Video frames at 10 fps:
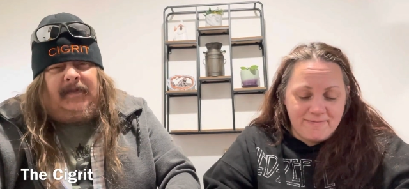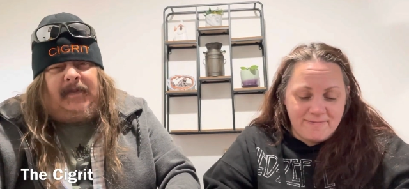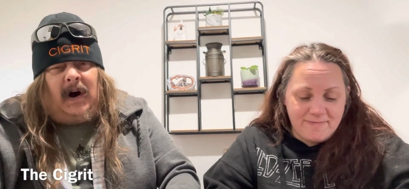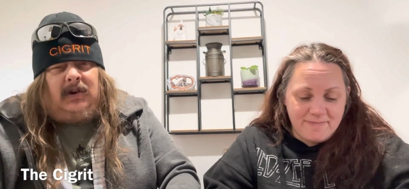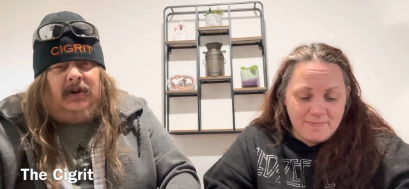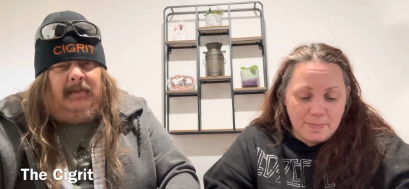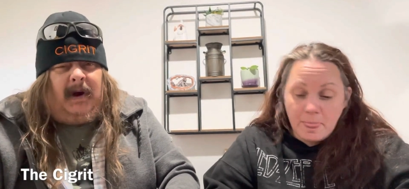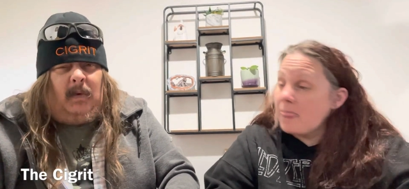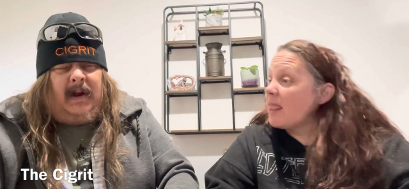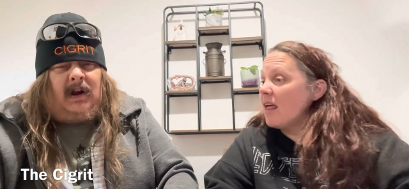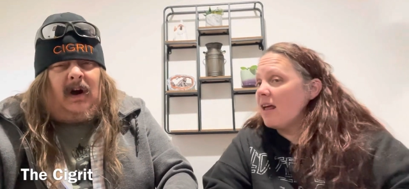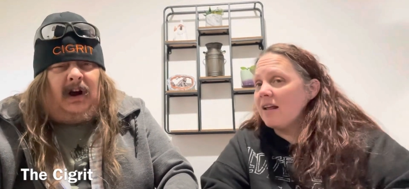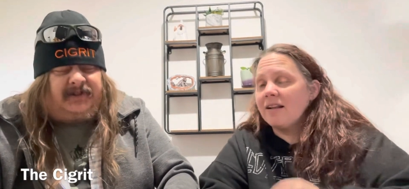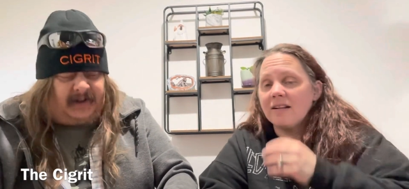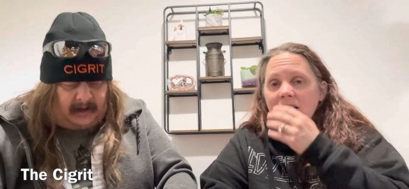Speaker 1: fuck out of my way,
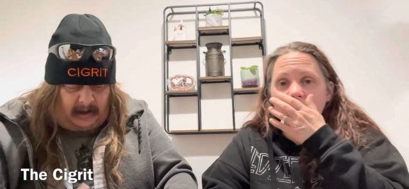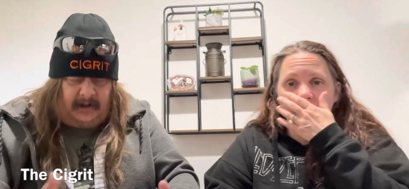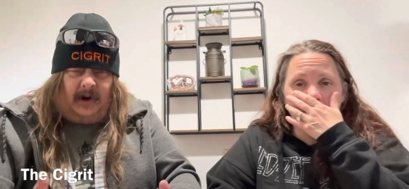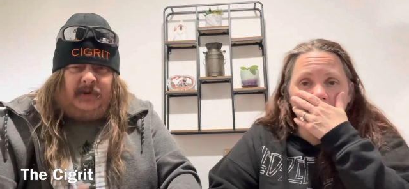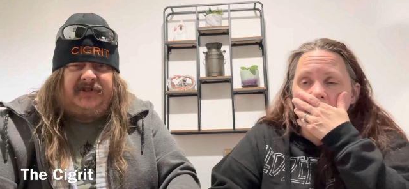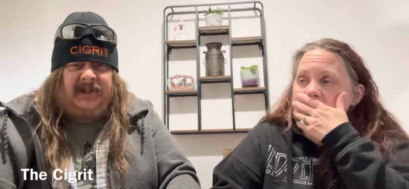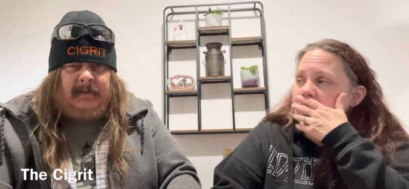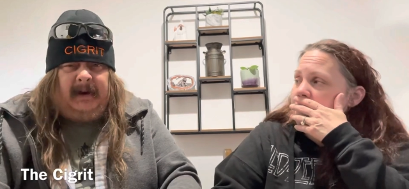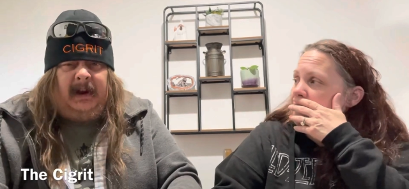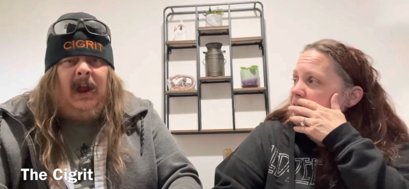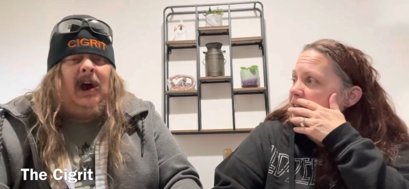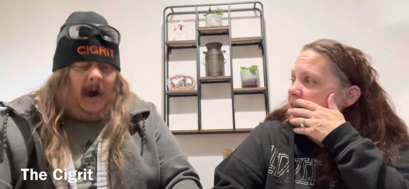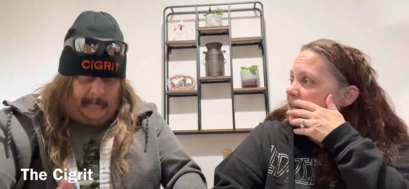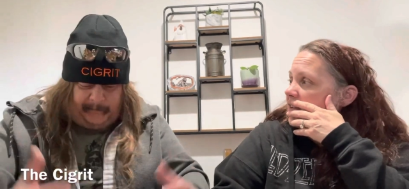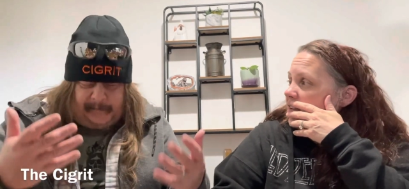cocksucker! You don't see me?
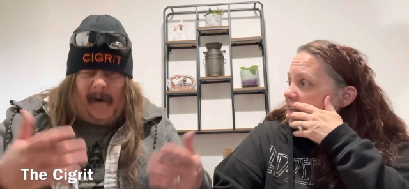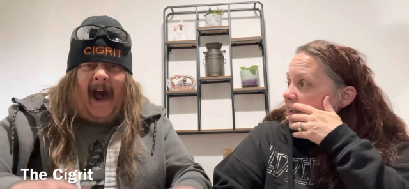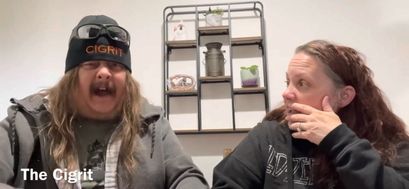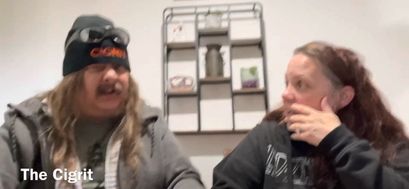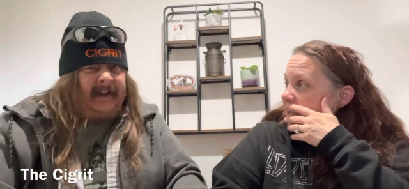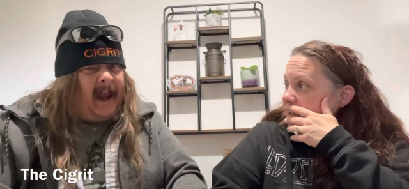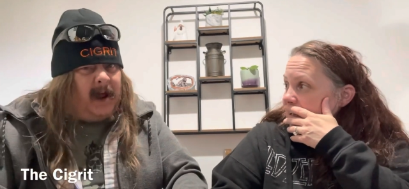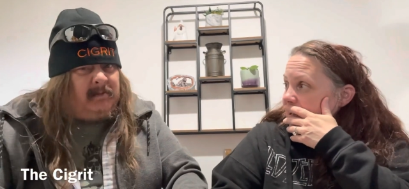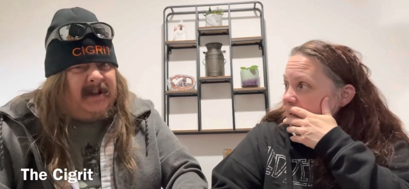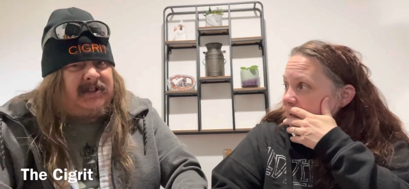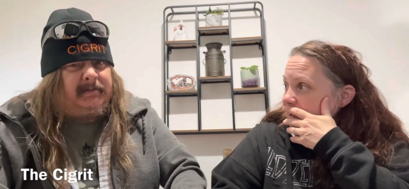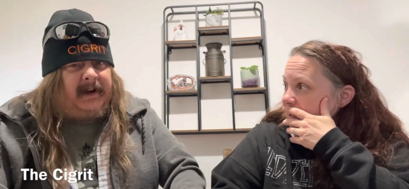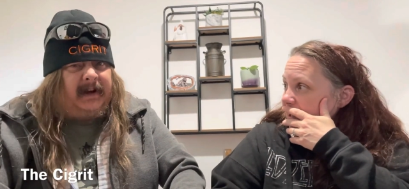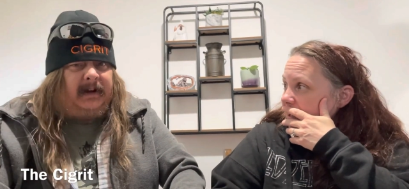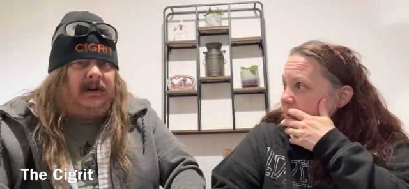I'm fat. You can't miss
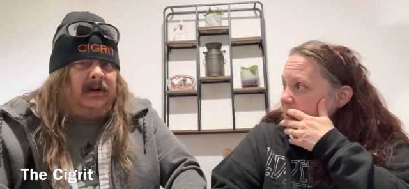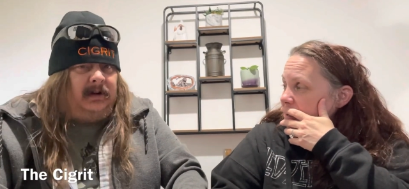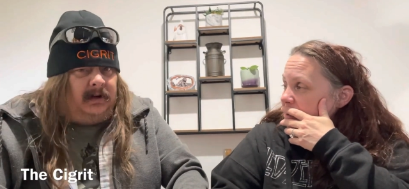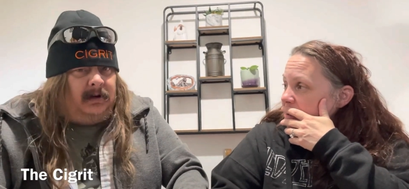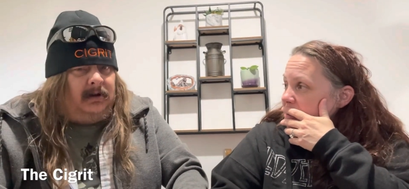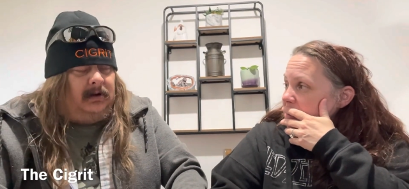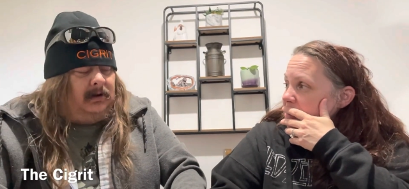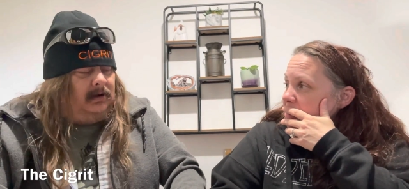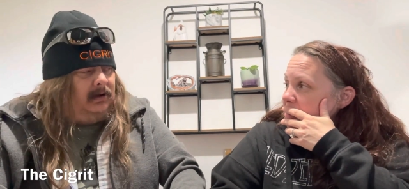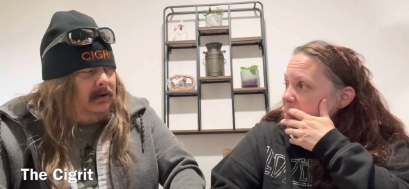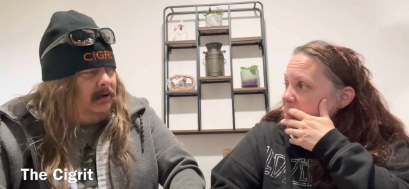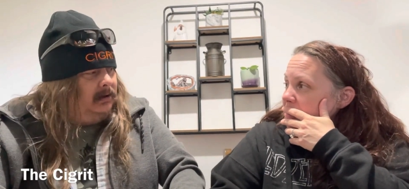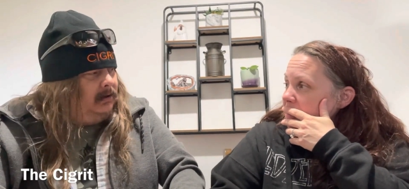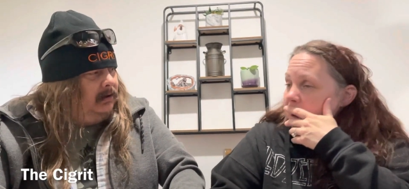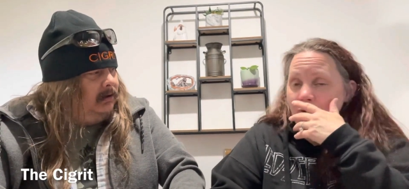me.
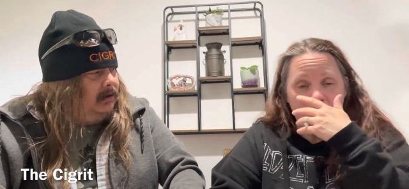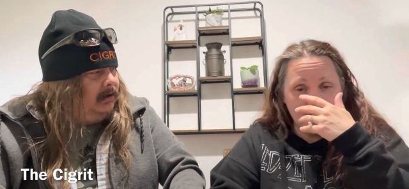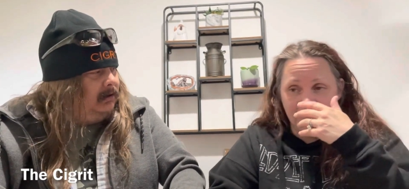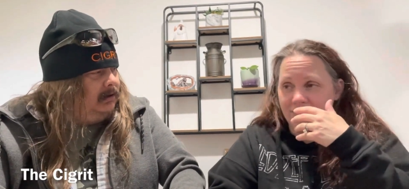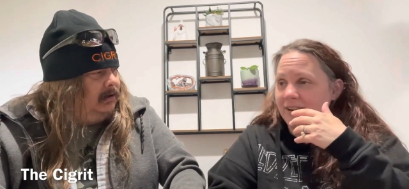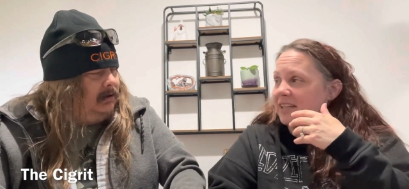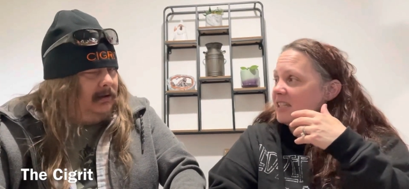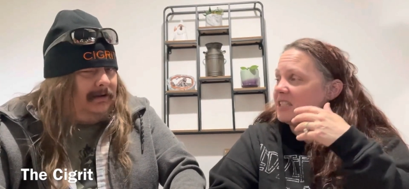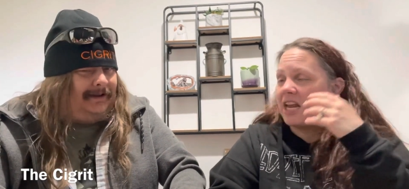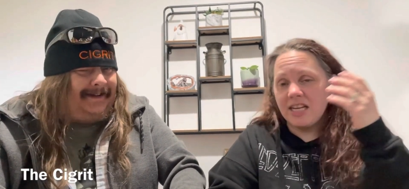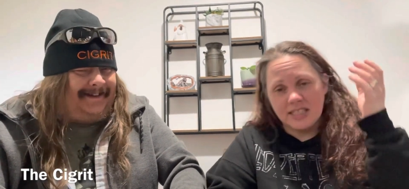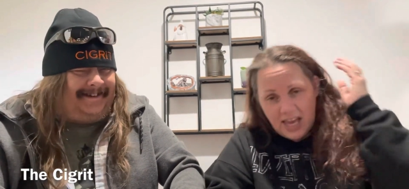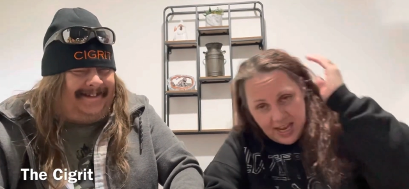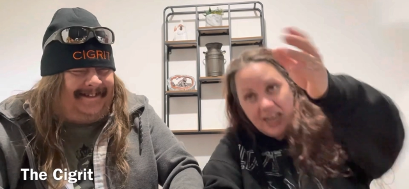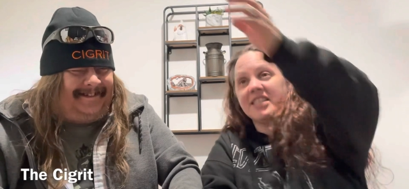I
Speaker 2: wanted to fucking take his
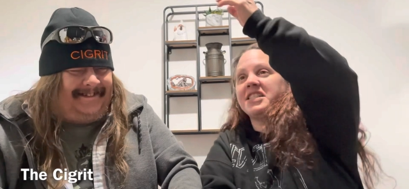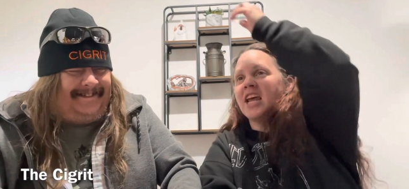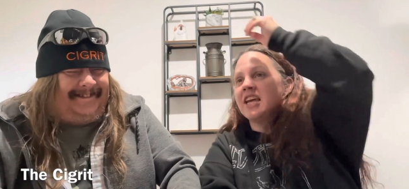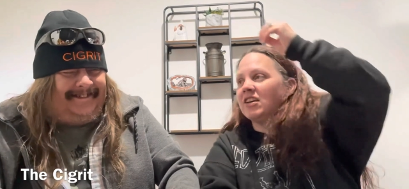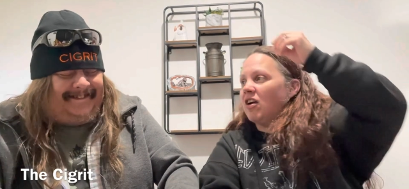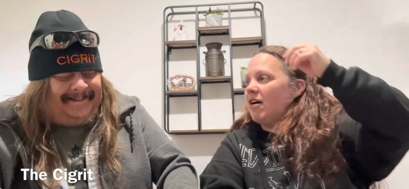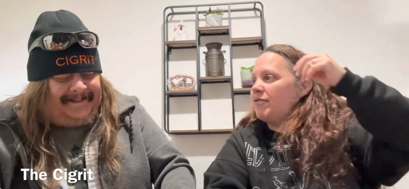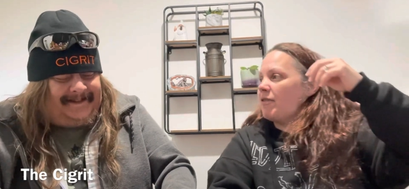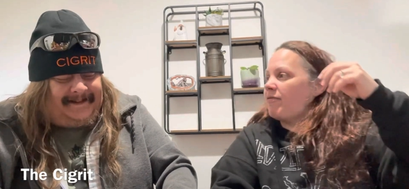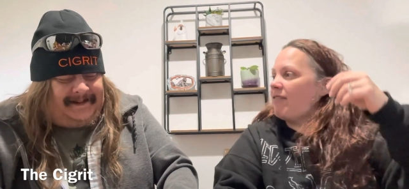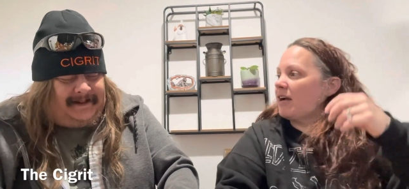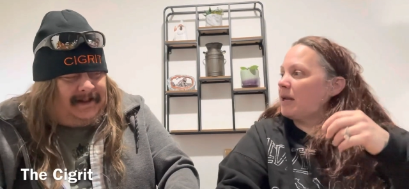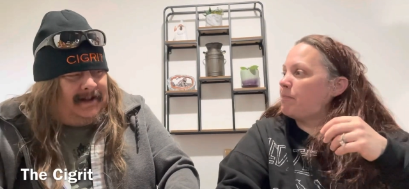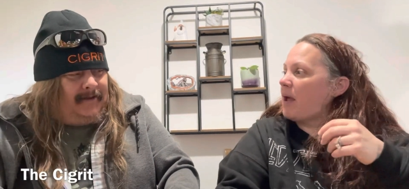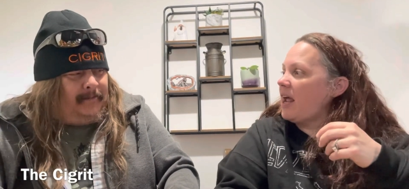head and ting it off the
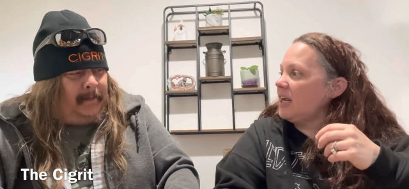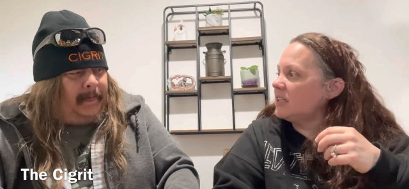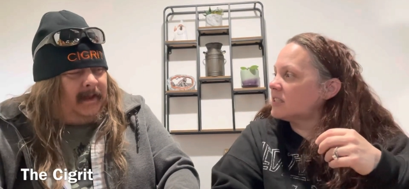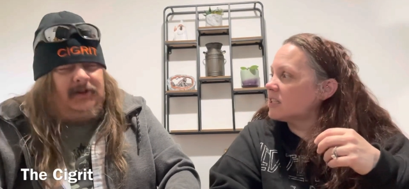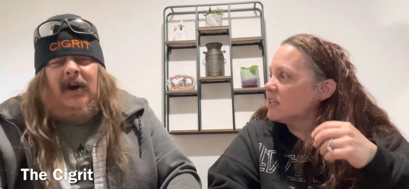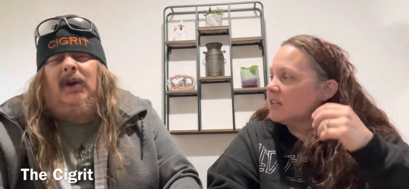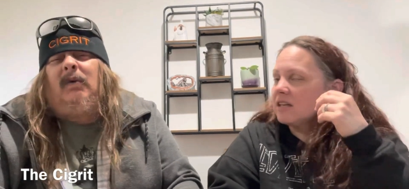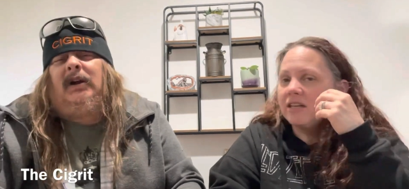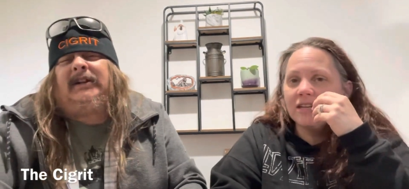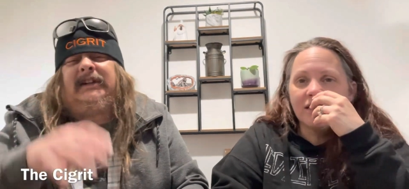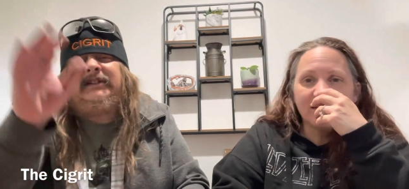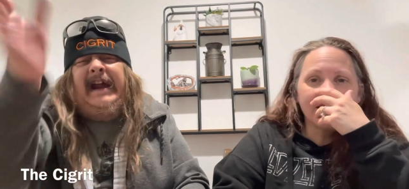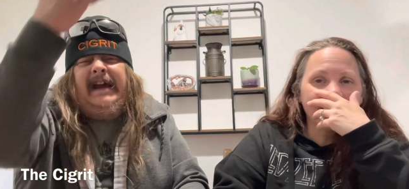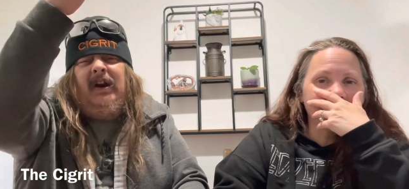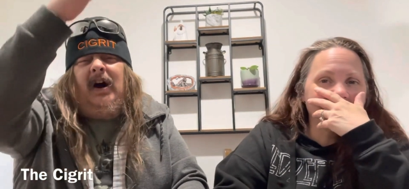fucking pegs.
Speaker 1: Donna wanted to
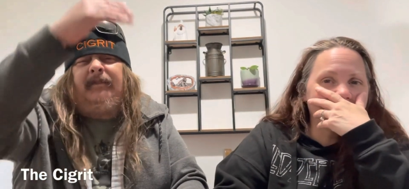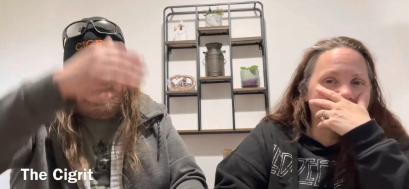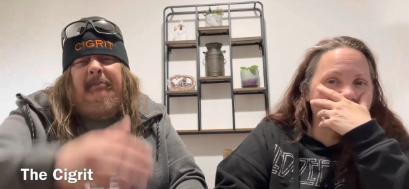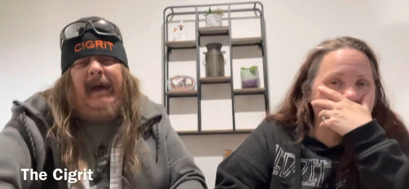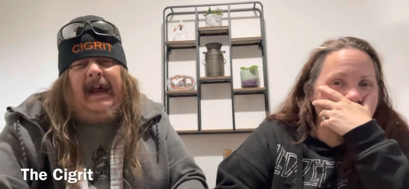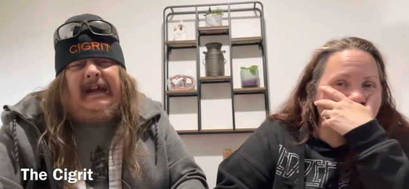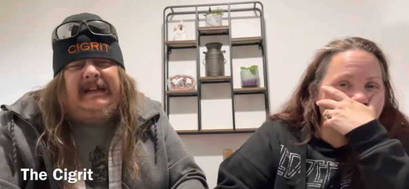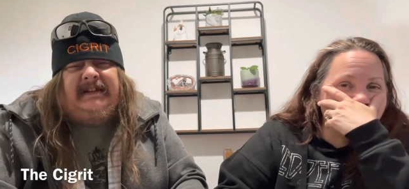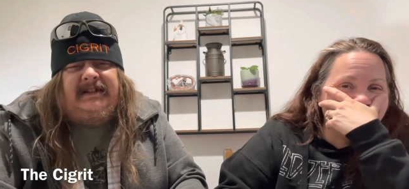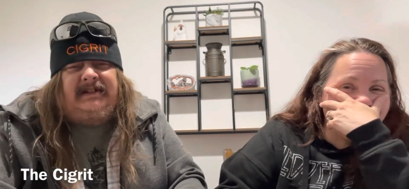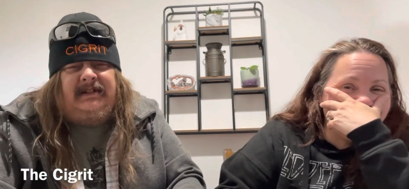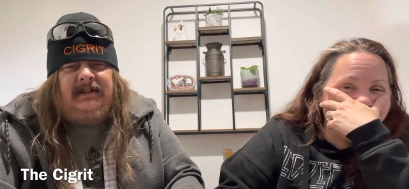ting it off the pegs.